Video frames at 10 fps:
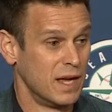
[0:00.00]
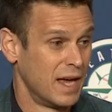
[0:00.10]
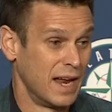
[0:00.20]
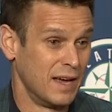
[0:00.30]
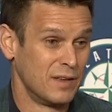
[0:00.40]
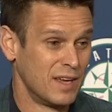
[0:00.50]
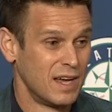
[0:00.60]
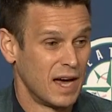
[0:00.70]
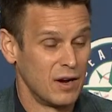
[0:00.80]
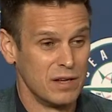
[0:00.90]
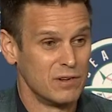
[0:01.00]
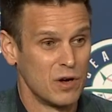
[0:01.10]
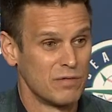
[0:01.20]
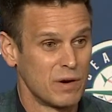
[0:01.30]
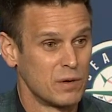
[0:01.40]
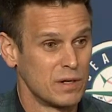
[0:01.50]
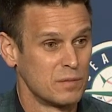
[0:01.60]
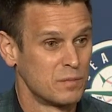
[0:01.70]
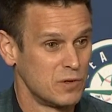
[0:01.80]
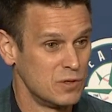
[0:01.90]
And I I don't even know if I want to
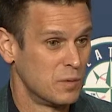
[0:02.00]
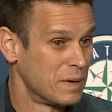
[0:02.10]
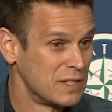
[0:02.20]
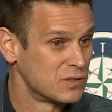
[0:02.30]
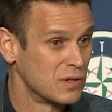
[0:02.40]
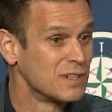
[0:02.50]
use a pencil.